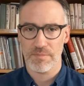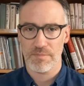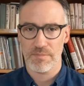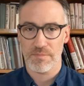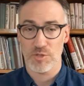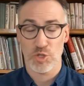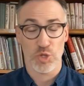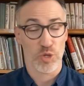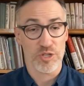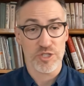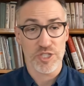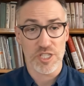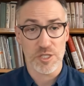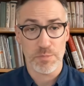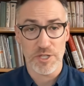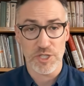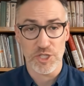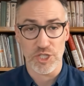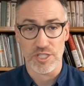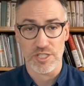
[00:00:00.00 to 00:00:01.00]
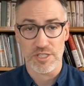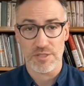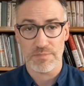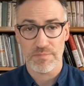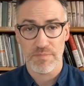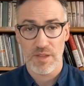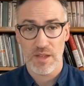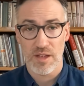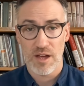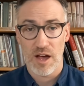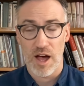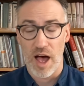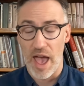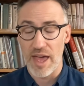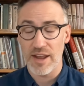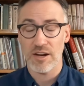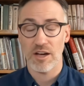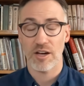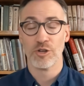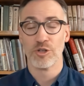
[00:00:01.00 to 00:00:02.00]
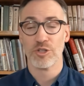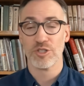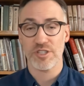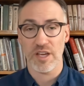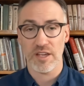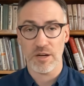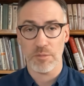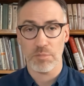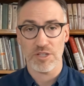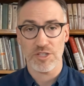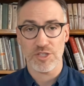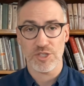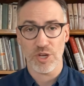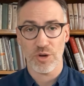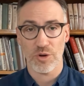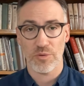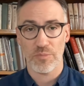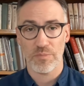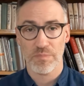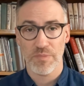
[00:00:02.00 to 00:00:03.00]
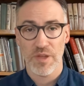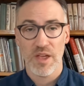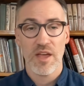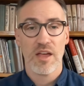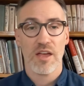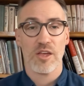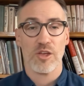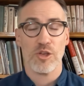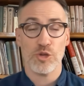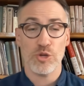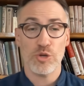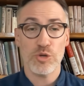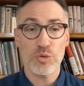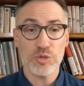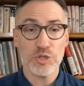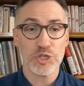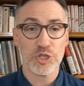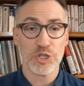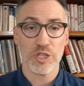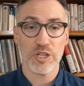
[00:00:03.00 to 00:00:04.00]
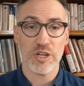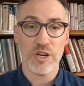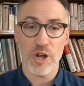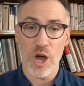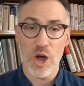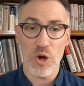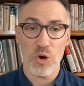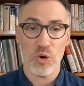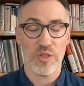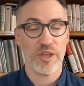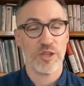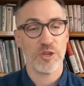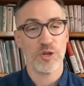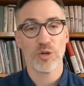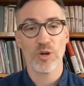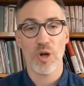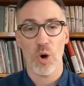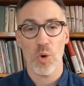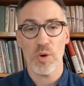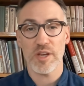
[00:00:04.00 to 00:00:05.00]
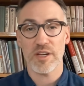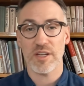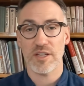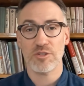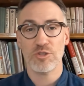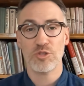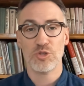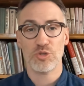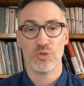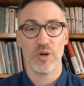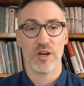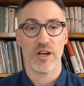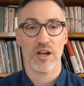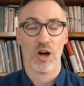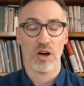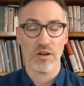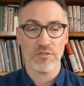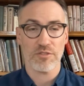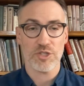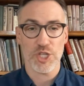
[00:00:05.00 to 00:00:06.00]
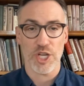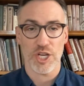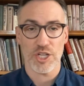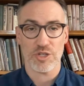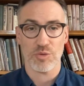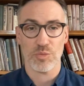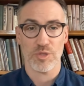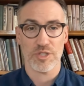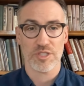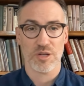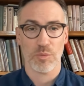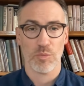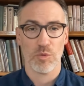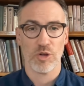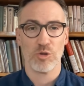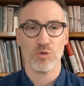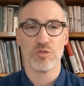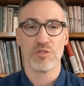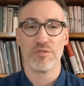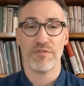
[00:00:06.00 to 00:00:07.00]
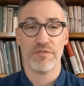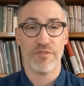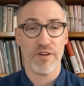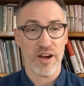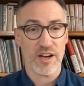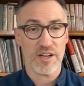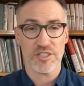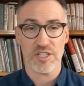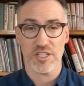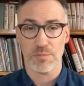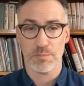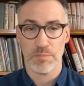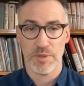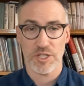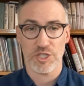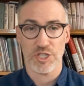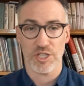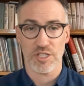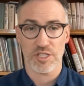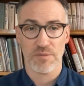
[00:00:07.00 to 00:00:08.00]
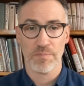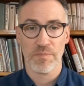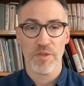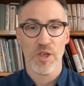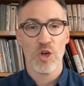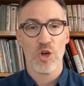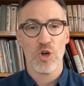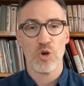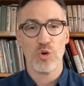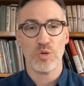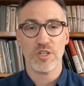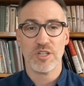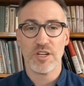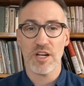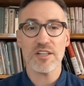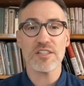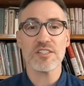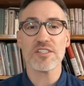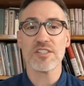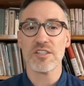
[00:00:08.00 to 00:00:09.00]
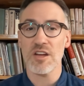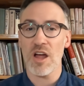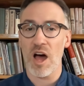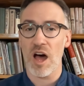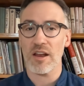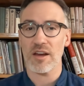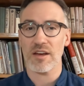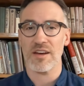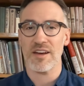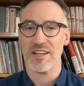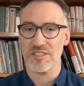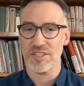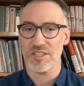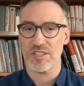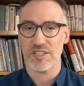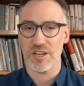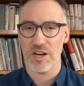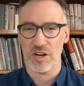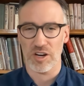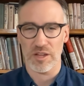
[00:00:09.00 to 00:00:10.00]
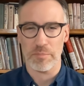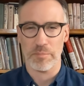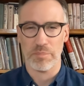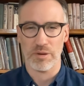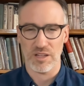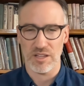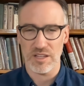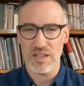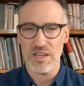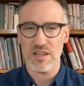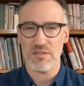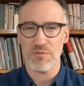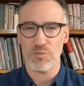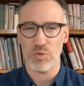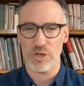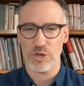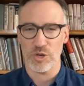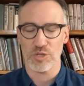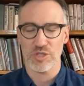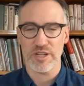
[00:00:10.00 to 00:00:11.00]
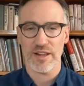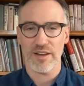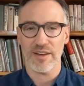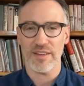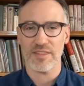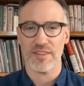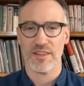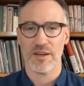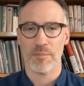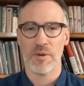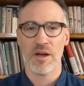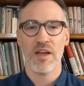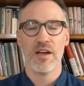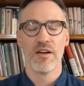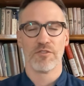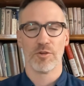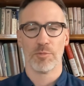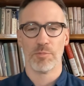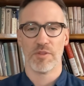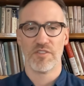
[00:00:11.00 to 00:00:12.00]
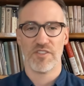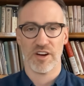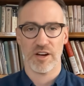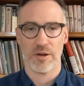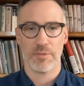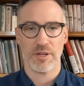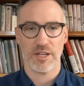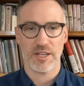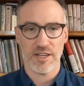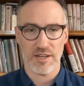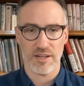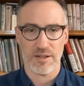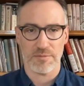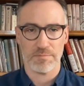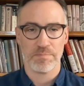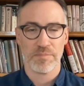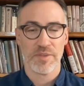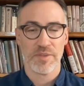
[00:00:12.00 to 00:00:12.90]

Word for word: So they're suspicious, and understandably so. You should know that you're going into a conversation with someone who's very suspicious, who does not necessarily believe what you're telling them from the very beginning.